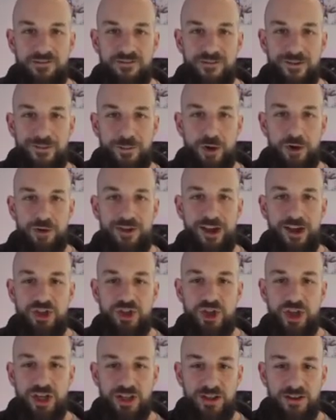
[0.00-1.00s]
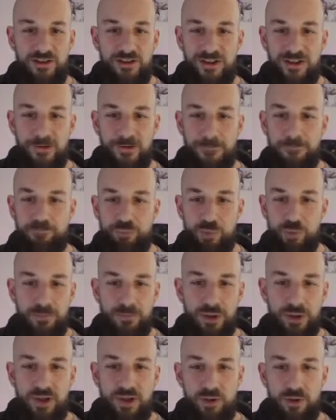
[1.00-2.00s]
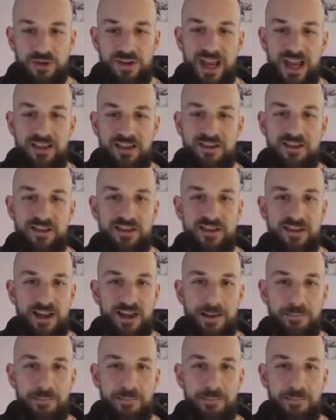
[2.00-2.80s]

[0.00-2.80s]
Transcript: from her side she can still put those tasks